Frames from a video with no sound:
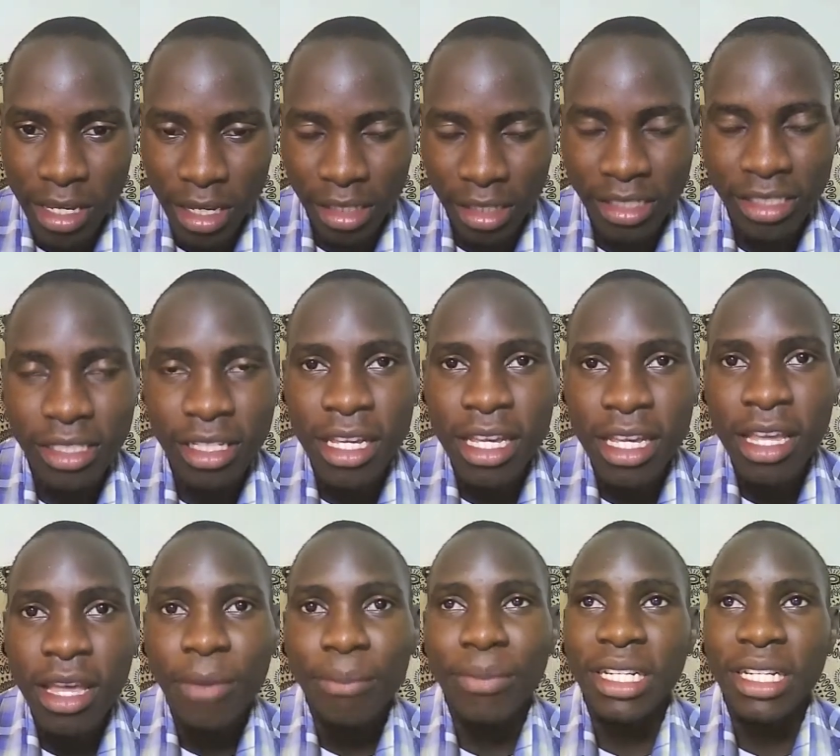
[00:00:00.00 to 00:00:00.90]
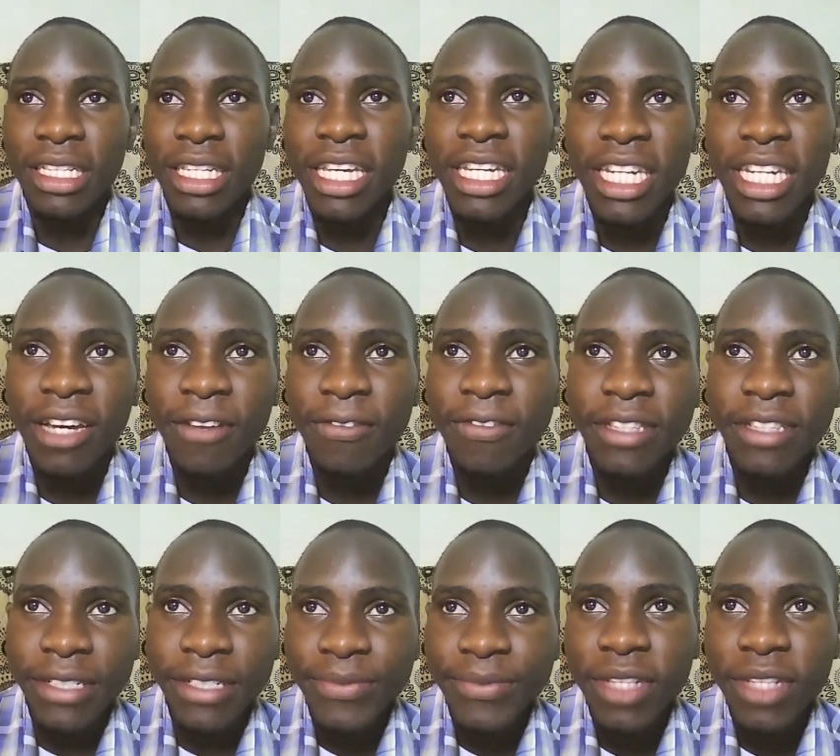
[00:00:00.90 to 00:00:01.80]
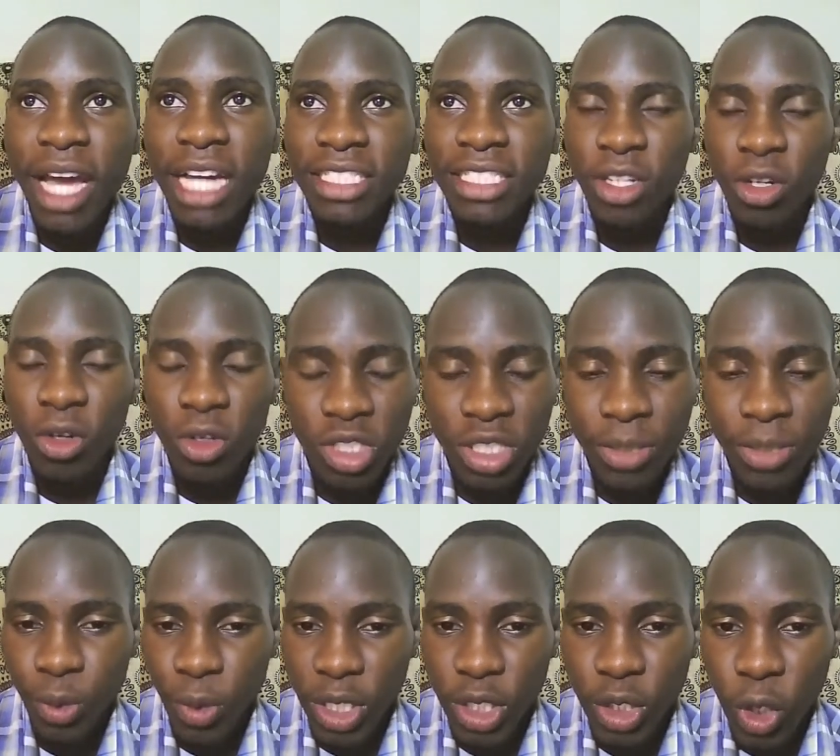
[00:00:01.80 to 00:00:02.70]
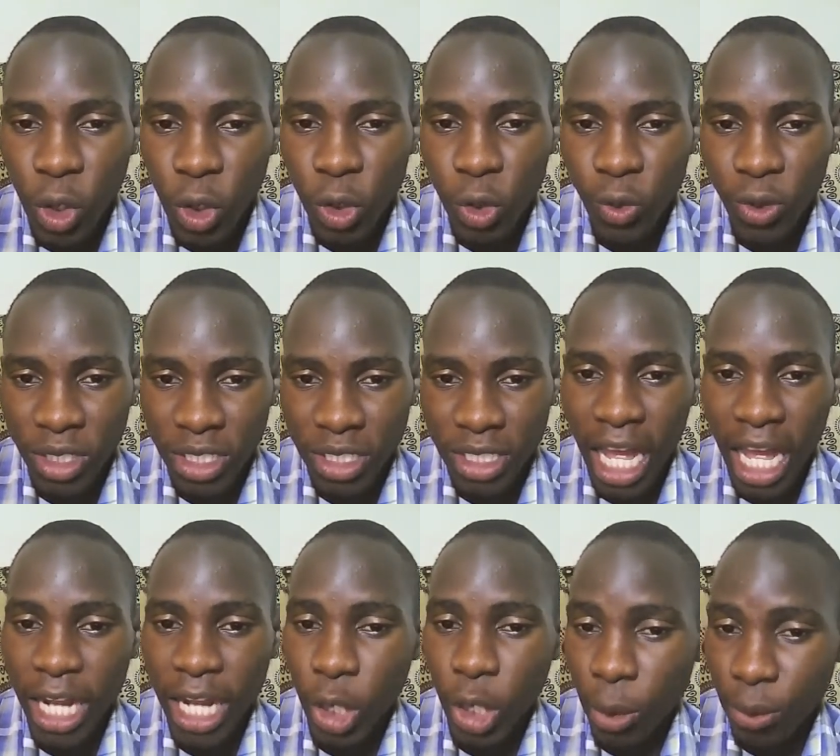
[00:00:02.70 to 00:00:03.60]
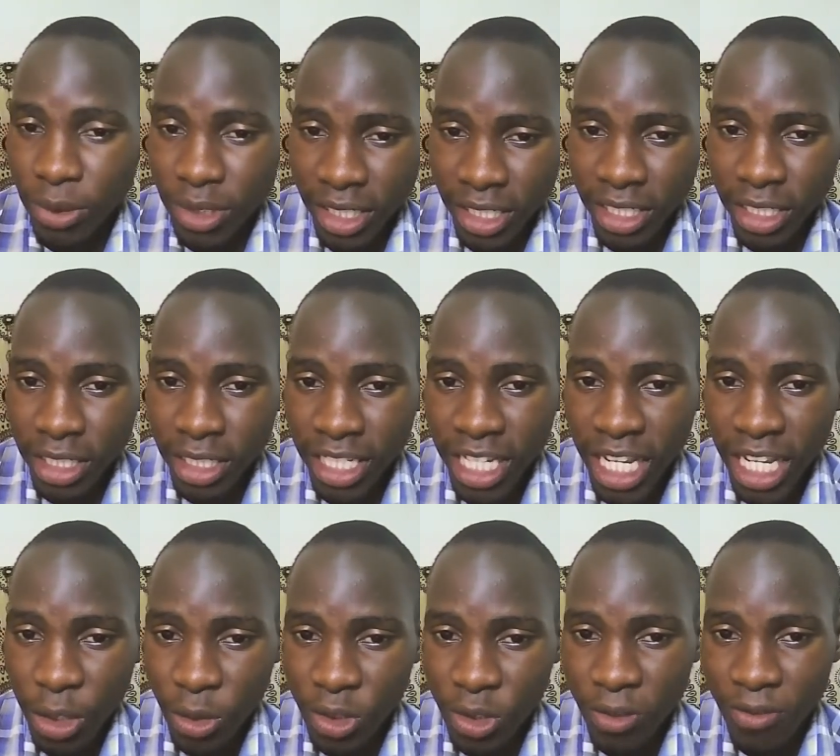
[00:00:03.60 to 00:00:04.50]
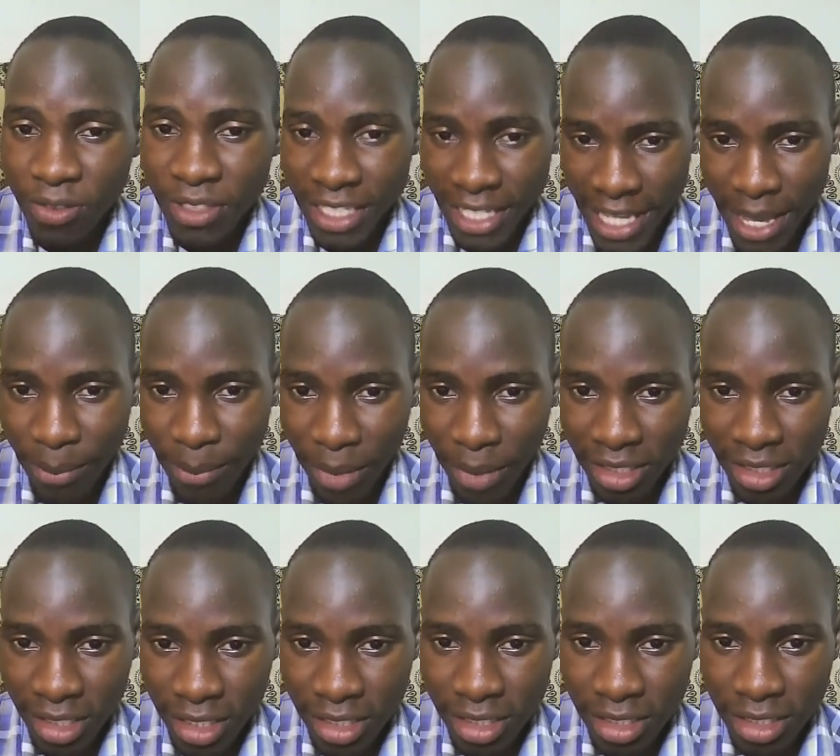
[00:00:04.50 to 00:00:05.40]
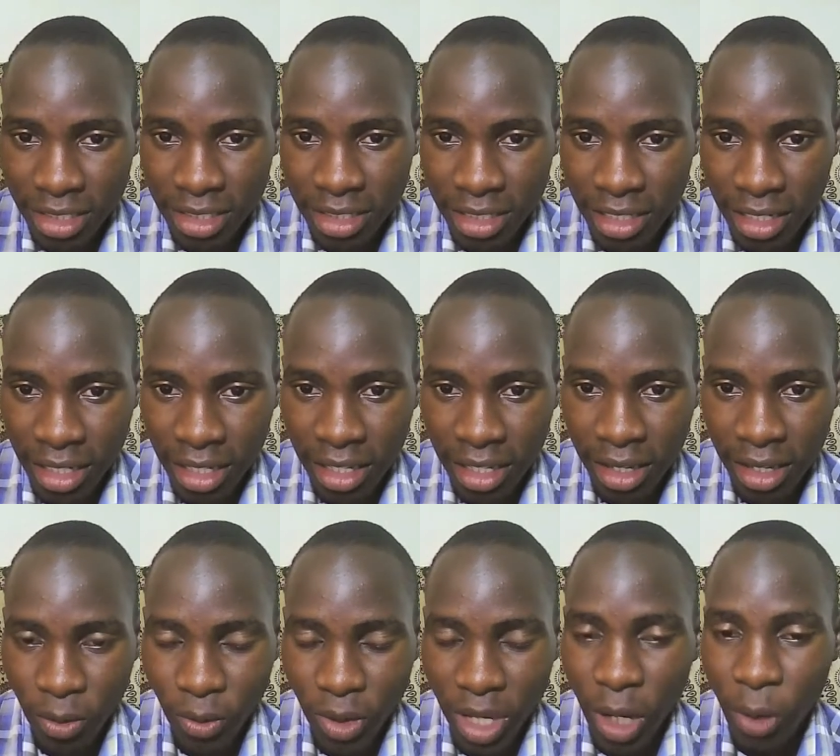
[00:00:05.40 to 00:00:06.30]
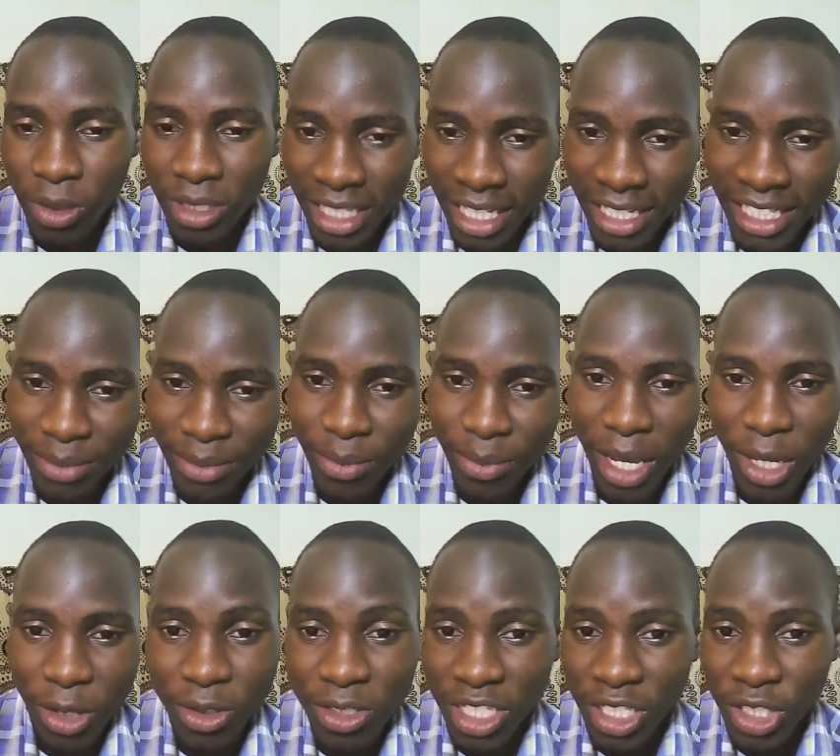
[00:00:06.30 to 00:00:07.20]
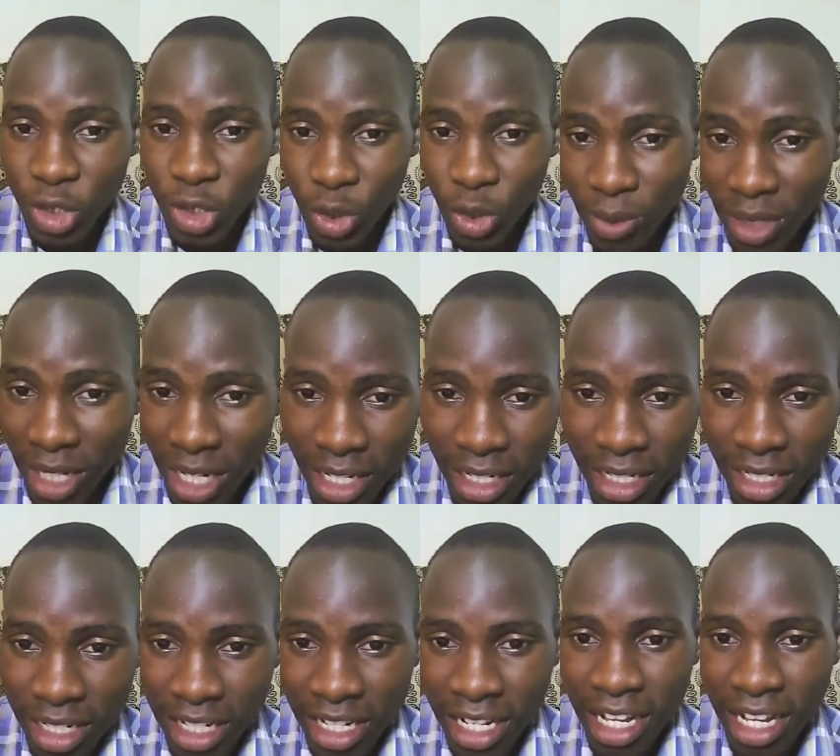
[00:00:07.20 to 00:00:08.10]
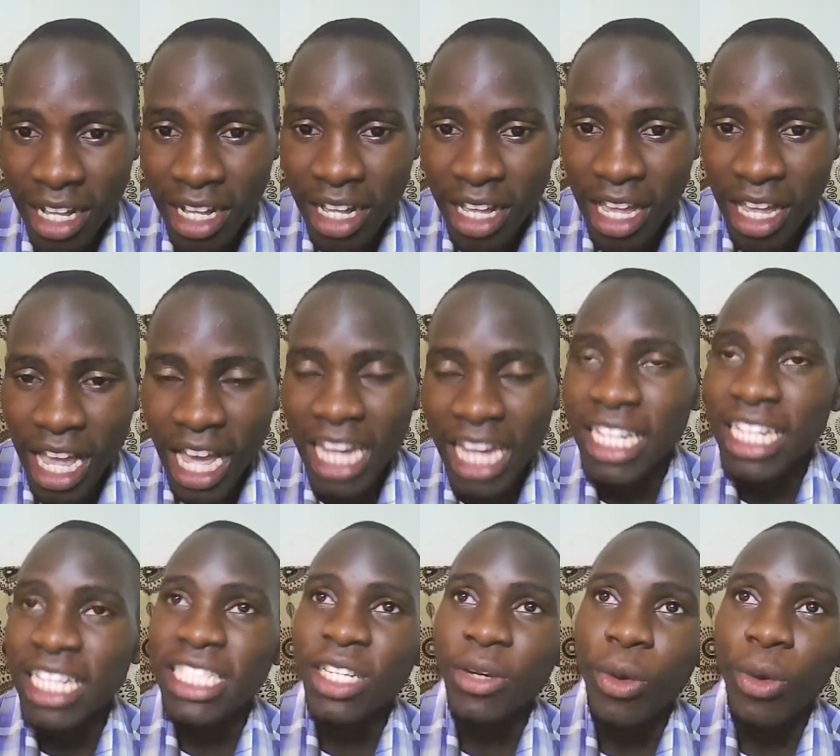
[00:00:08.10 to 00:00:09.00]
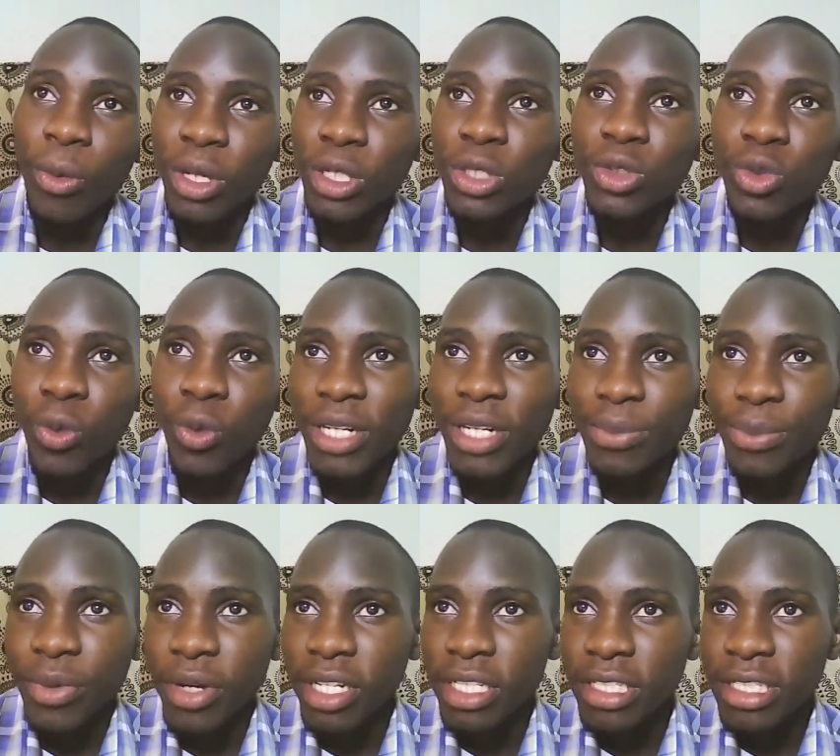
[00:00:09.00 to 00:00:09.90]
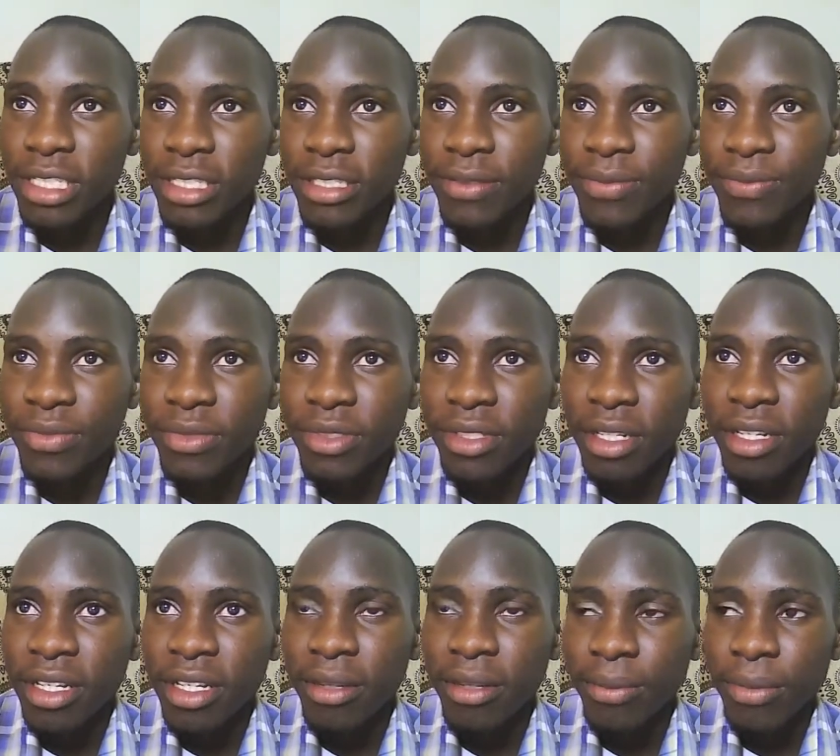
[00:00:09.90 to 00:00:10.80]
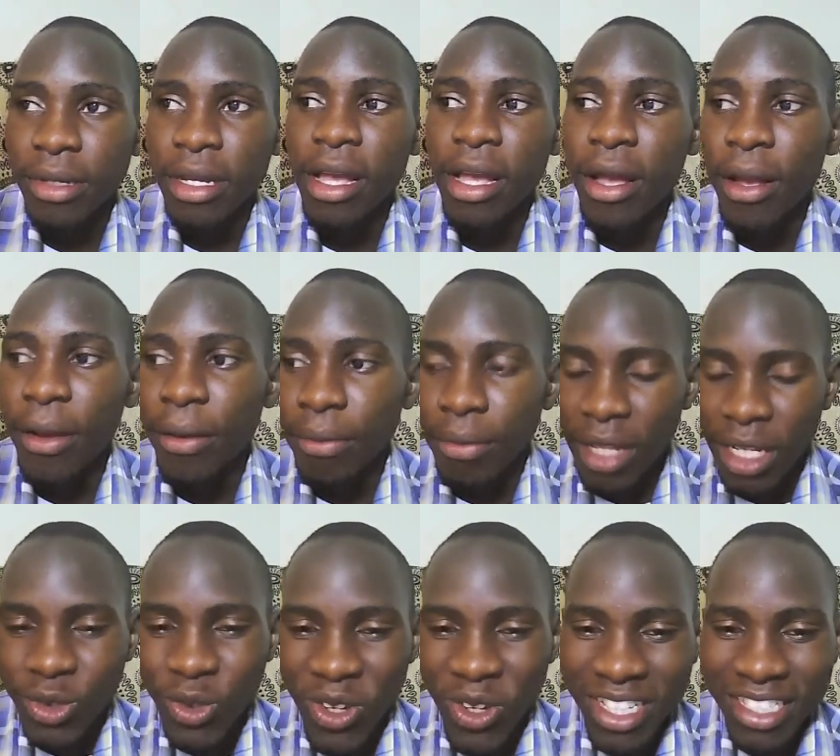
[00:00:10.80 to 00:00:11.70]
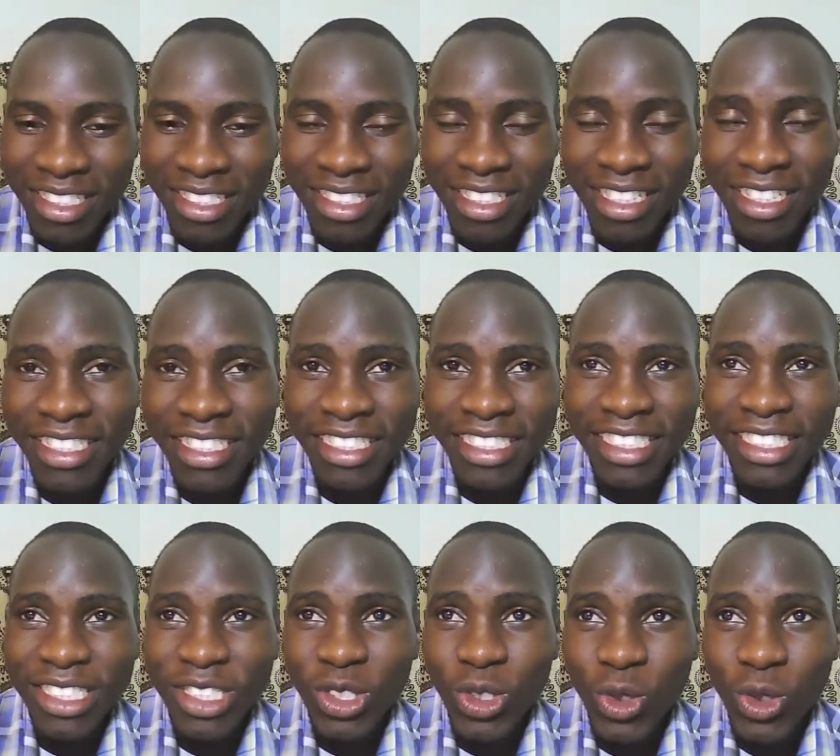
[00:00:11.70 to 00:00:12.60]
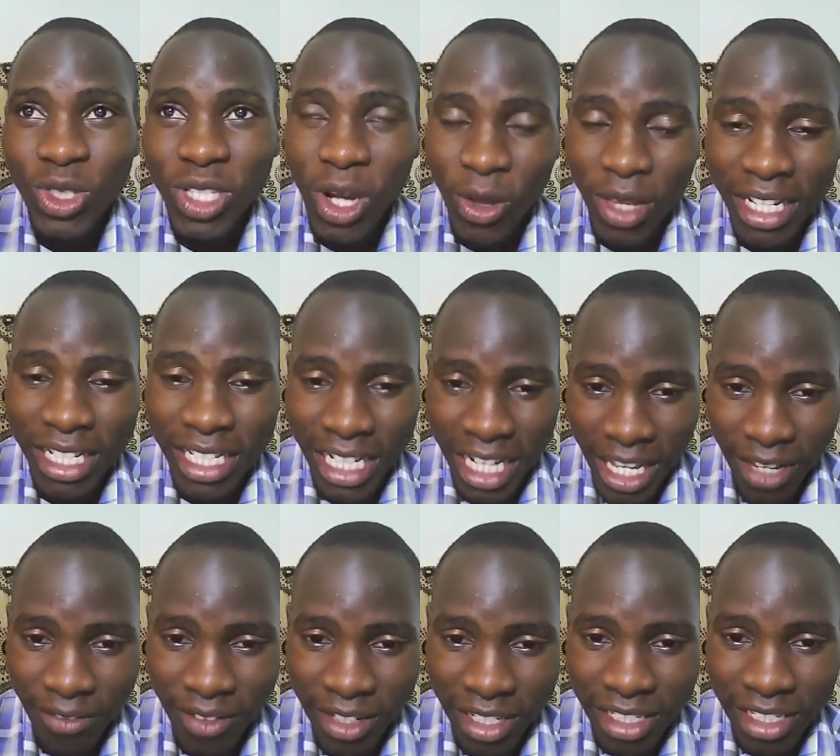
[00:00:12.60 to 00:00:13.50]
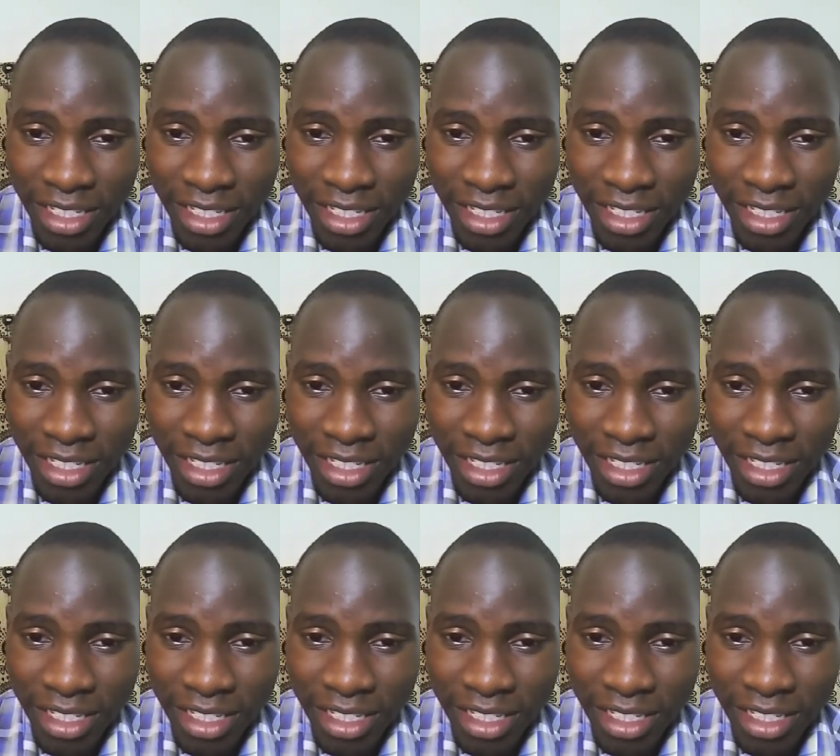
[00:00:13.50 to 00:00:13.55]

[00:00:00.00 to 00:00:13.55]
Yes, but then after, as the concept went on, we adopted the use of C M Ss. Mm-hmm. Where we started by using Joomla, and later we went to WordPress. That was in two thousand eleven.